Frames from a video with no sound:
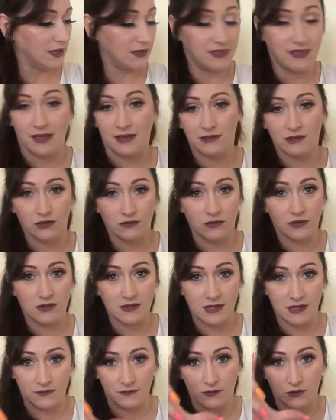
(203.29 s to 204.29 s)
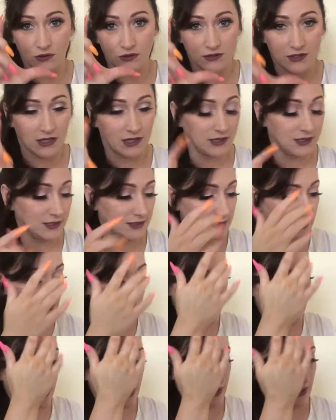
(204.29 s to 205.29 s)
and that is obviously a full size
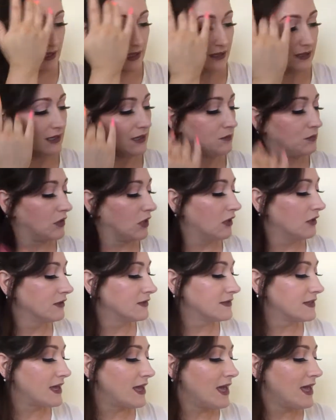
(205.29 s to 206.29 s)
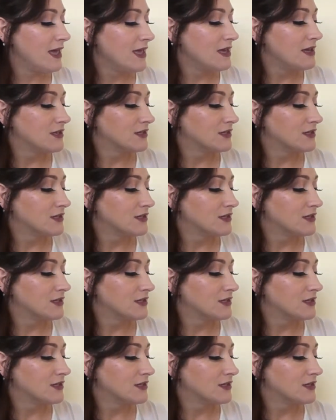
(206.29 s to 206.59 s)
lip gloss there.